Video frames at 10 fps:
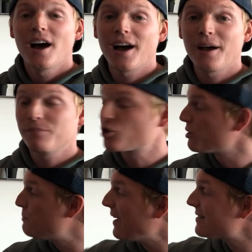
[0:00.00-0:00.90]
So
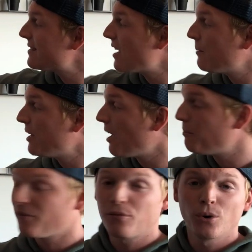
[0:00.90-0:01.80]
it's best to send him a night
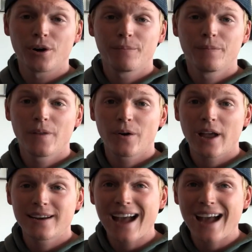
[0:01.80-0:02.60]
before, okay?